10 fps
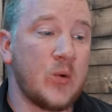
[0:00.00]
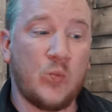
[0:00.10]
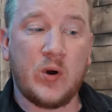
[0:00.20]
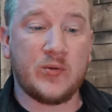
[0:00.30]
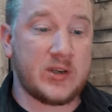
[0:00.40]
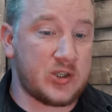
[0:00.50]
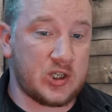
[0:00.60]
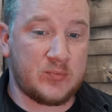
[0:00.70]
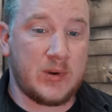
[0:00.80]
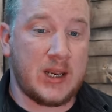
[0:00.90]
Will this
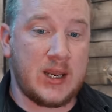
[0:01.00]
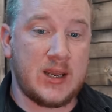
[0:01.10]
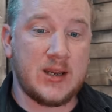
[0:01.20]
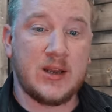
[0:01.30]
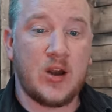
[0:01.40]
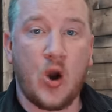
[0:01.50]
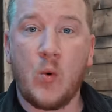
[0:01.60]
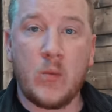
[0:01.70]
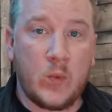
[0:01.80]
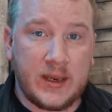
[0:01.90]
just be a
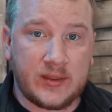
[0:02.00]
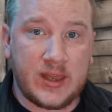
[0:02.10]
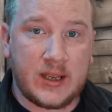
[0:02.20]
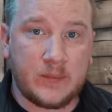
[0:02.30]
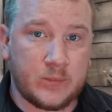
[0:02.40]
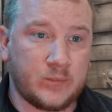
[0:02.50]
one week thing?